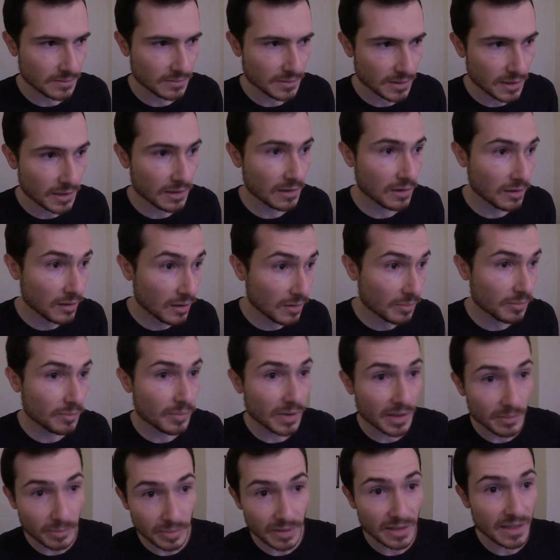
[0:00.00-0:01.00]
the Club
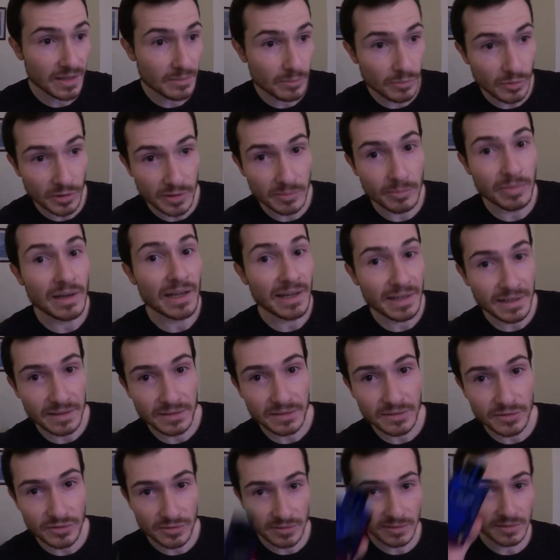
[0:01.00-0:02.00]
by Playboy Black
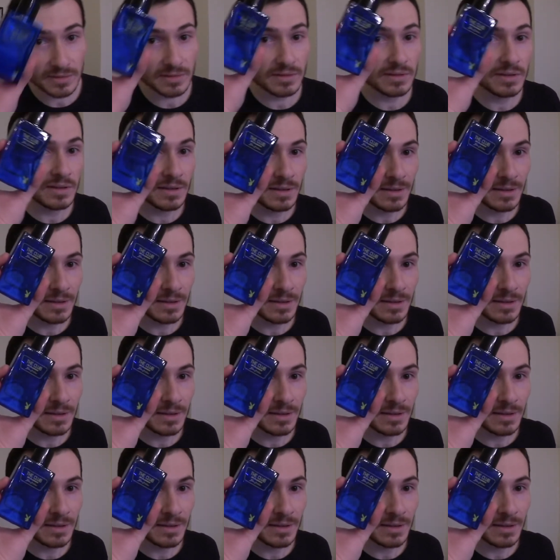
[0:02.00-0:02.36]
Edition,